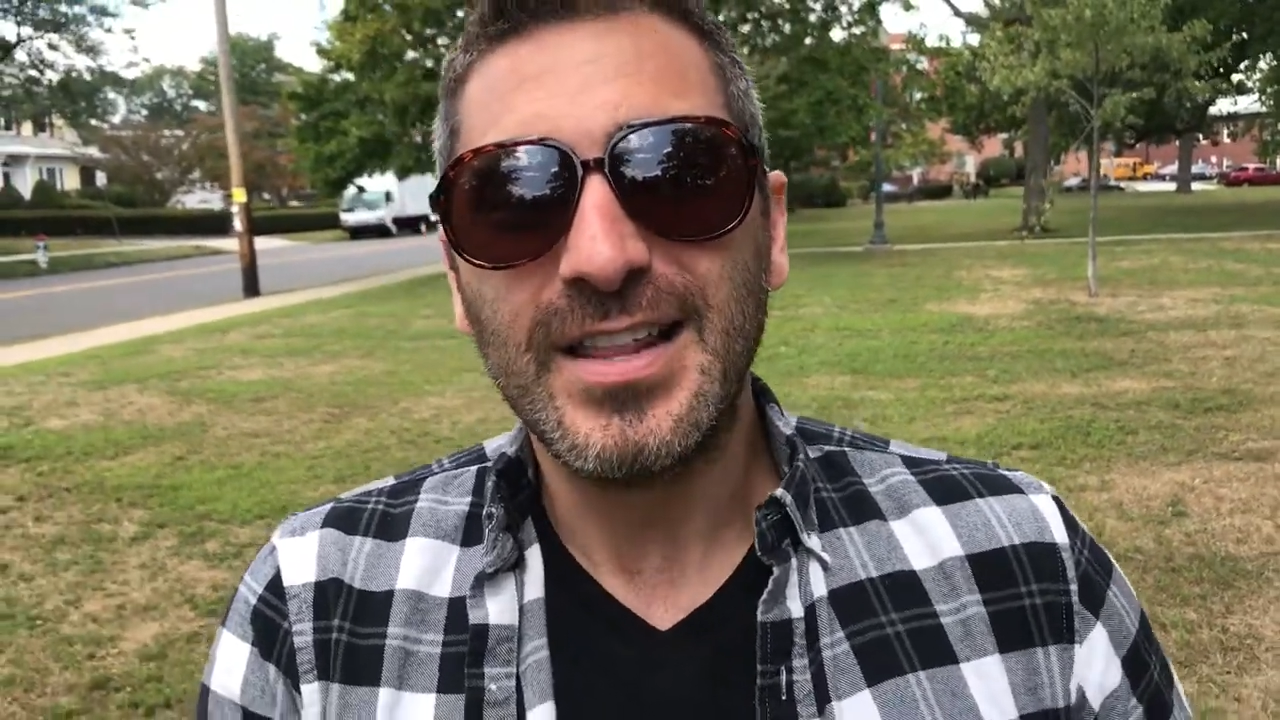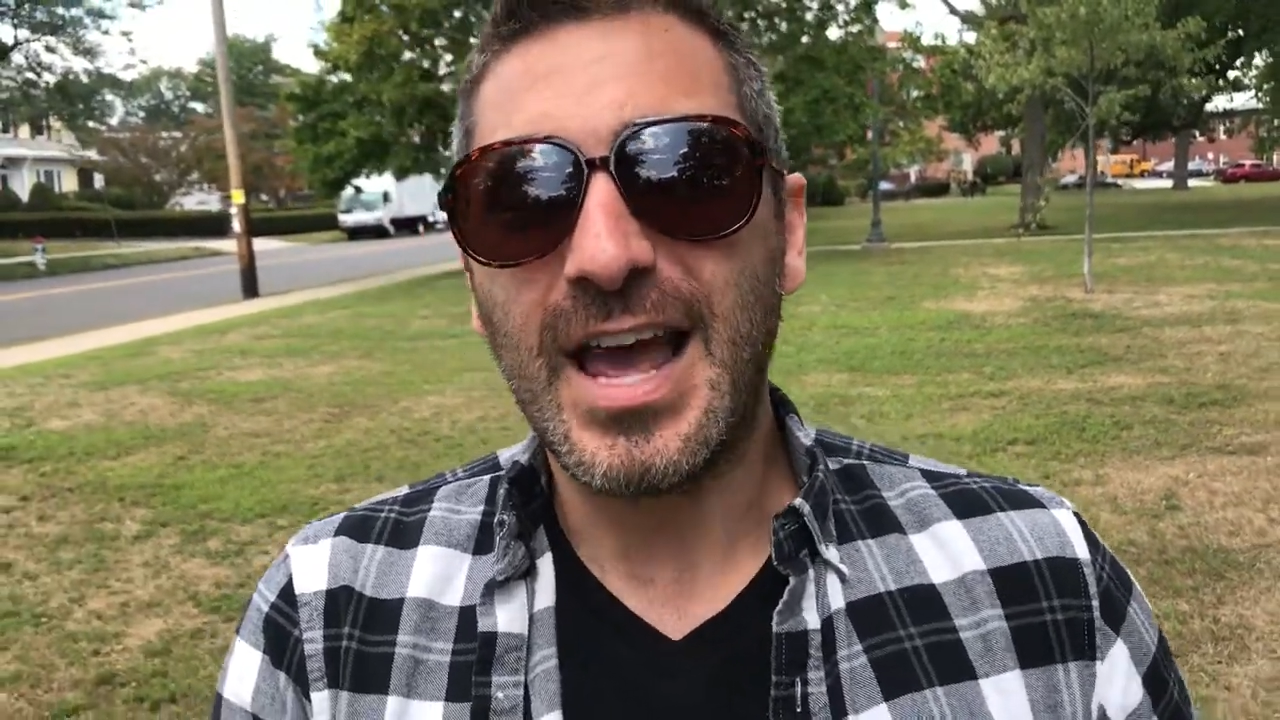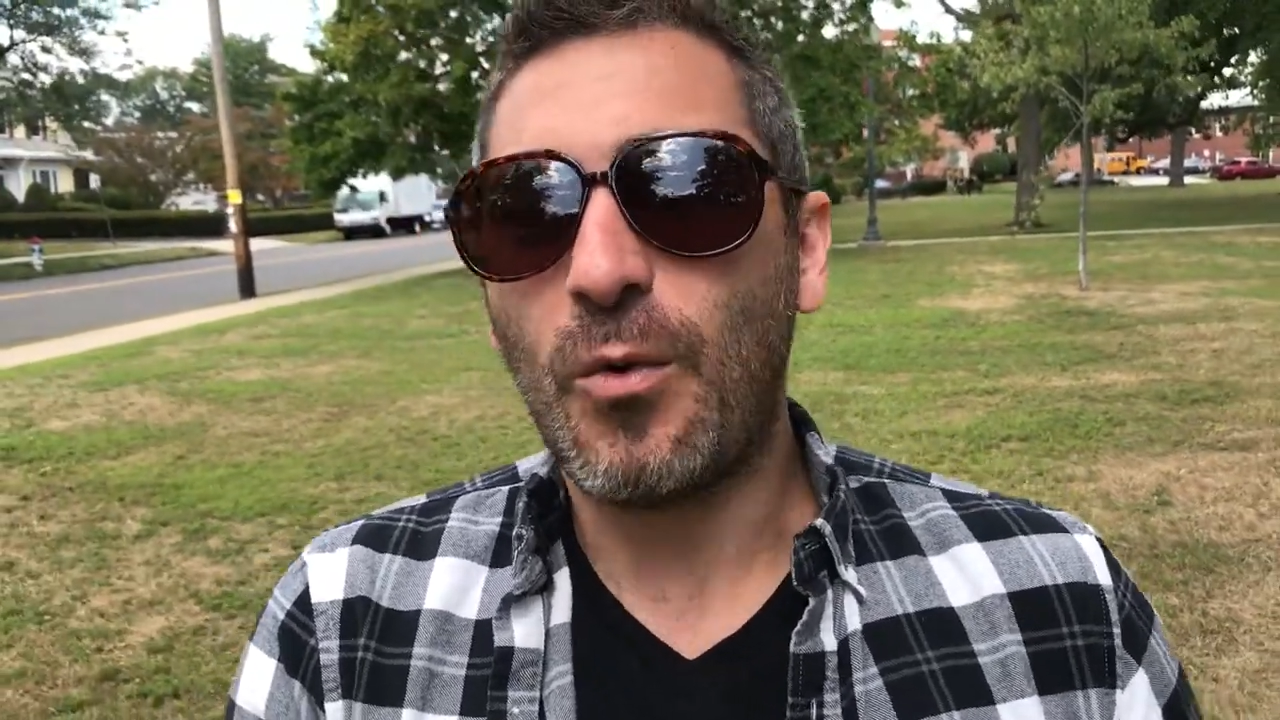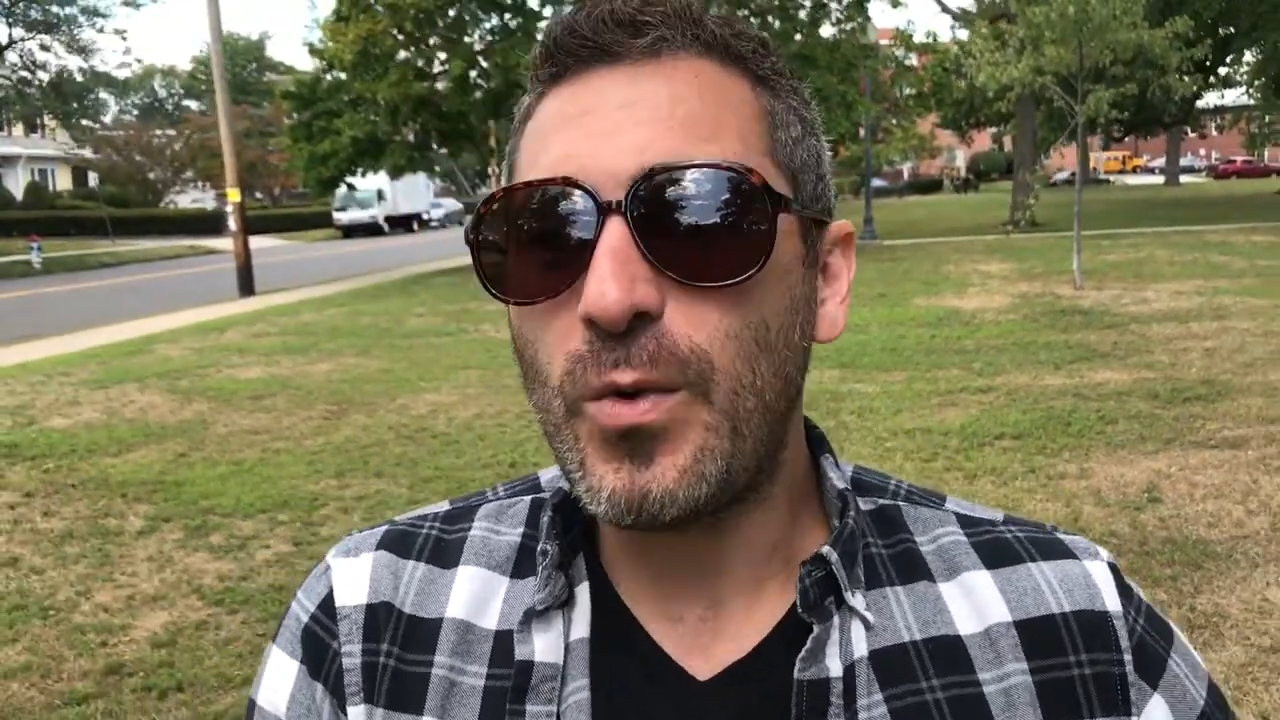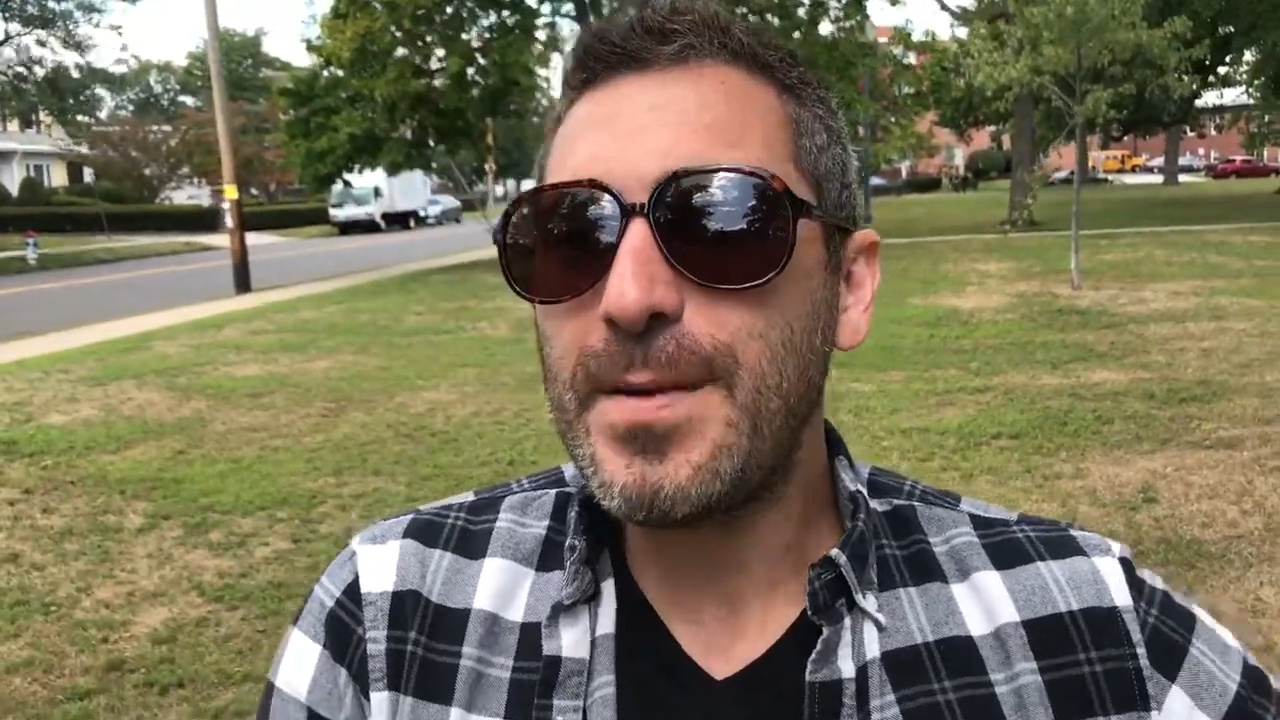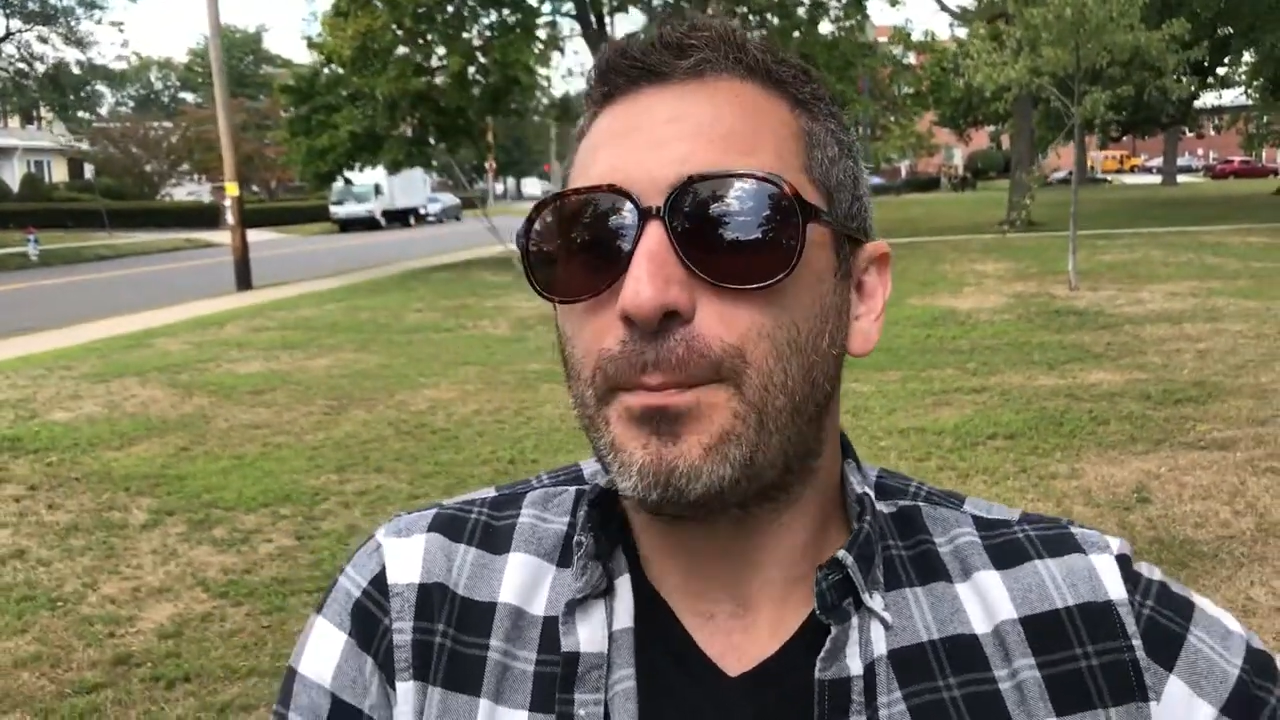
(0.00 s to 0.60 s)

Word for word: that we